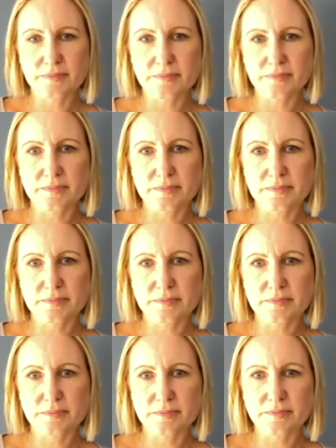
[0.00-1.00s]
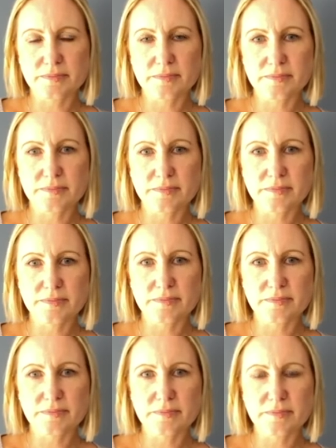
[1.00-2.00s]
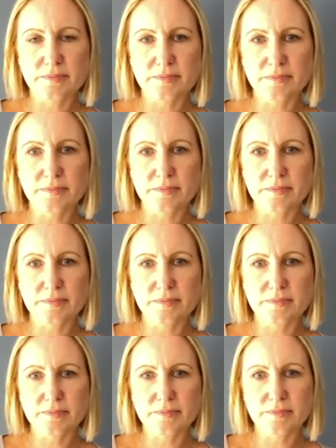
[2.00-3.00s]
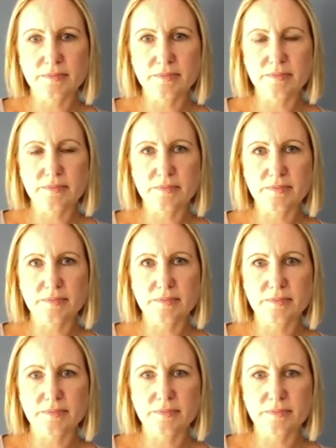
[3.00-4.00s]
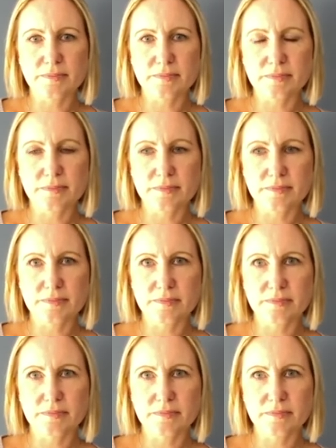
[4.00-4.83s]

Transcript: The person shown says nothing.